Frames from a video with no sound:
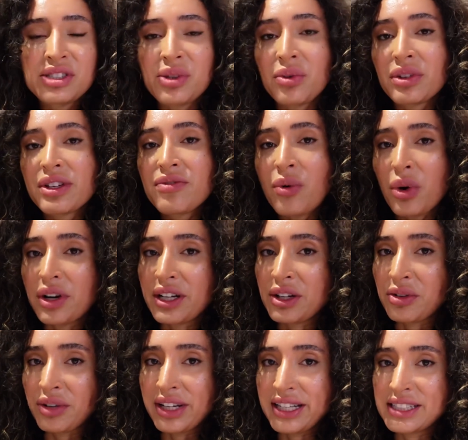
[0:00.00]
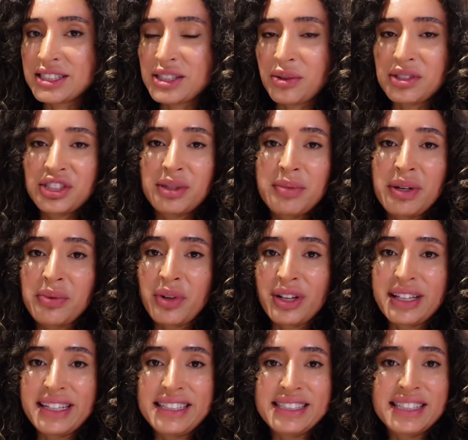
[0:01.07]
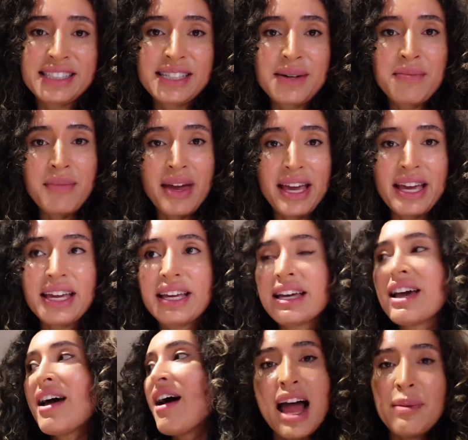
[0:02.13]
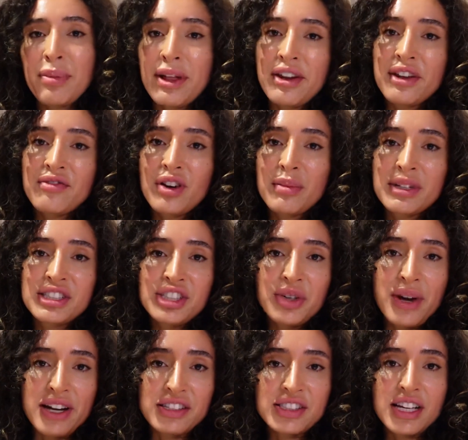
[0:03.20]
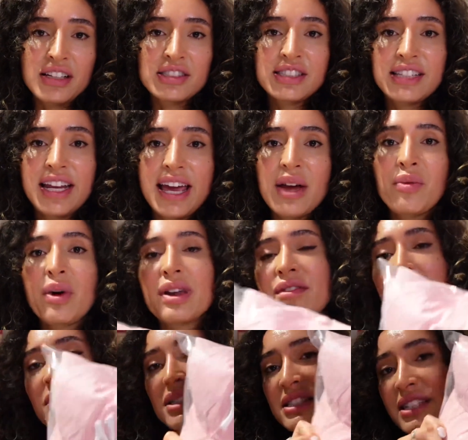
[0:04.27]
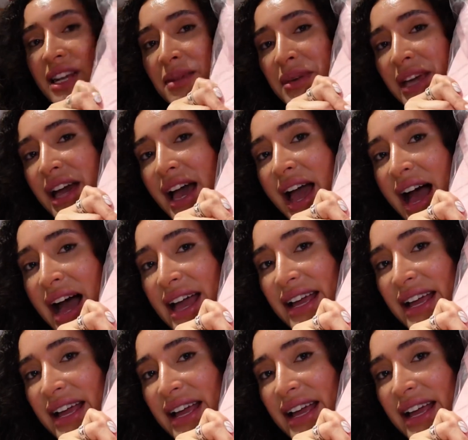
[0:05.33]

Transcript: It's only four ingredients, so it should be really easy to make. I plan on filming two hairstyles today. One of them is gonna be a hat